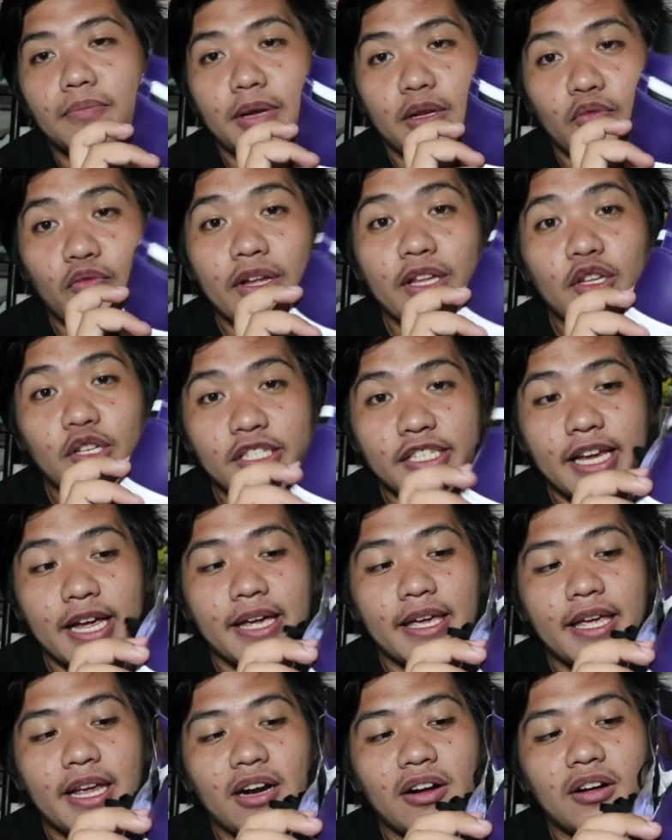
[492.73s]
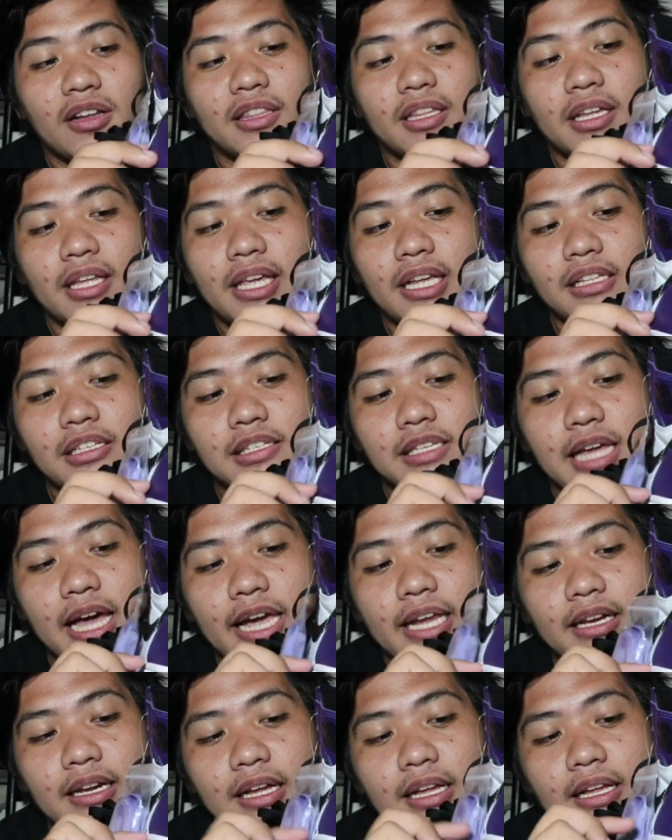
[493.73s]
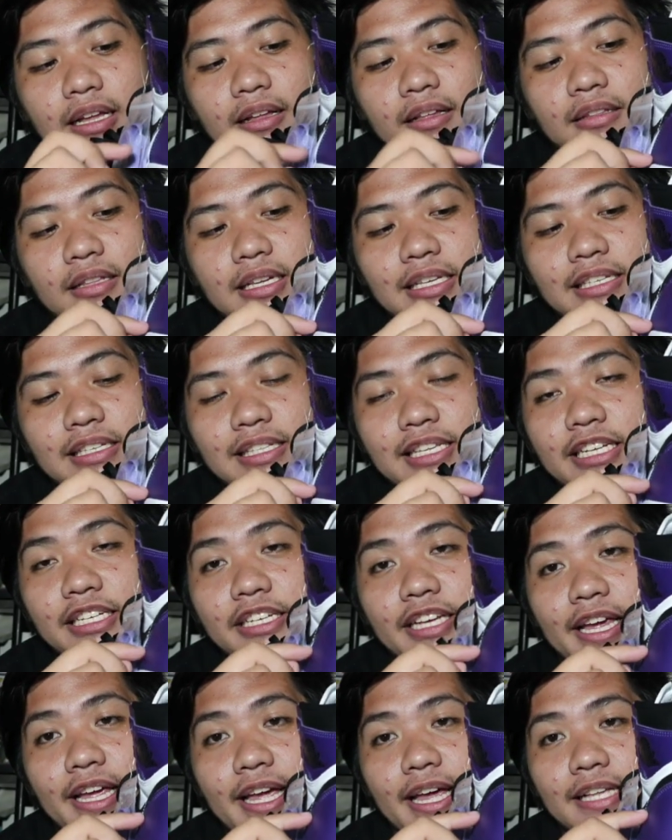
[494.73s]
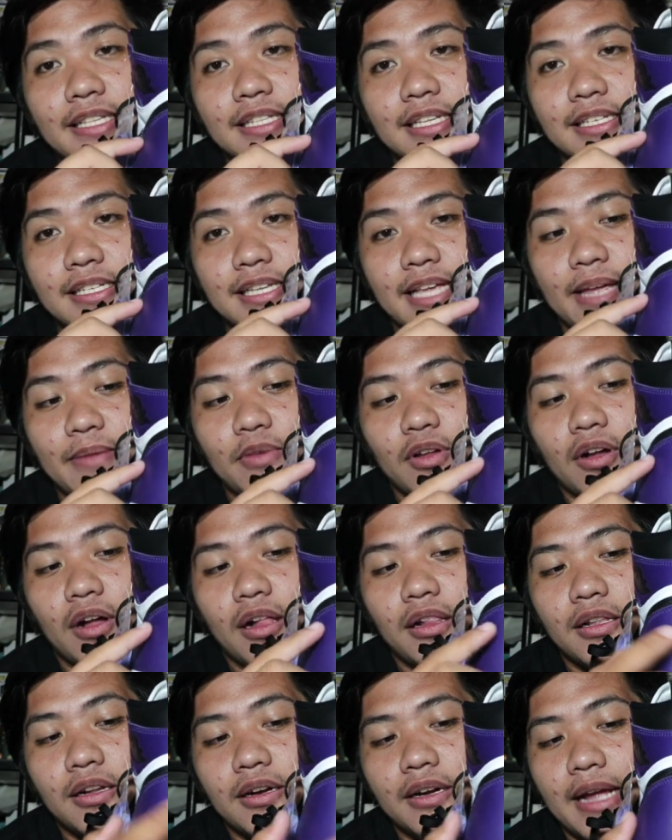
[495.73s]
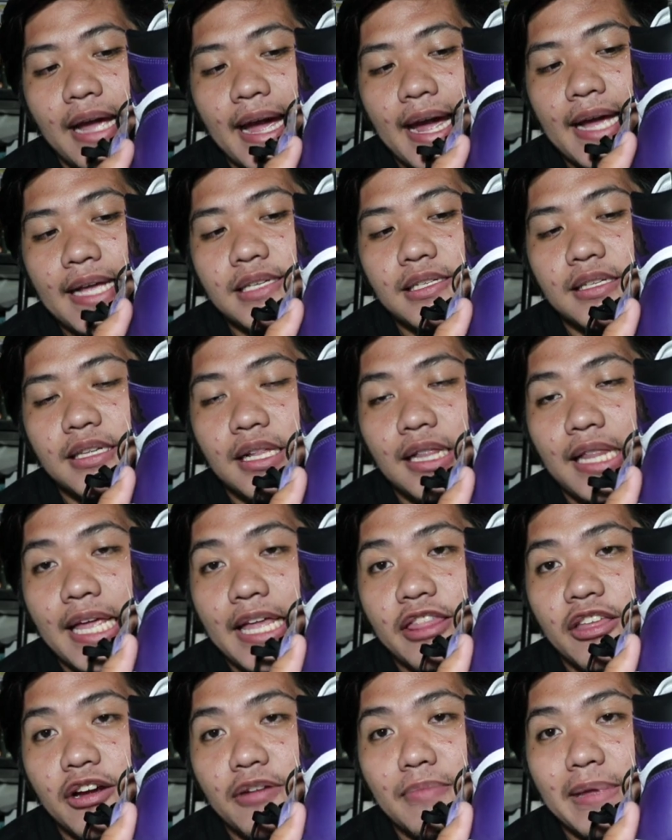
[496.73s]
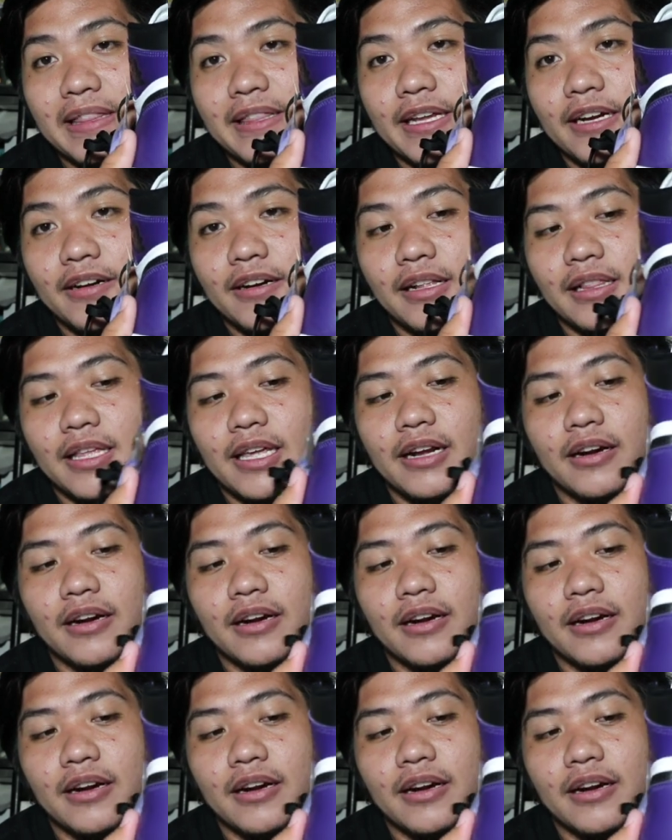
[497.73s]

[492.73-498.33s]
But when you check here on the heel side, the stitching is the same color as the leather material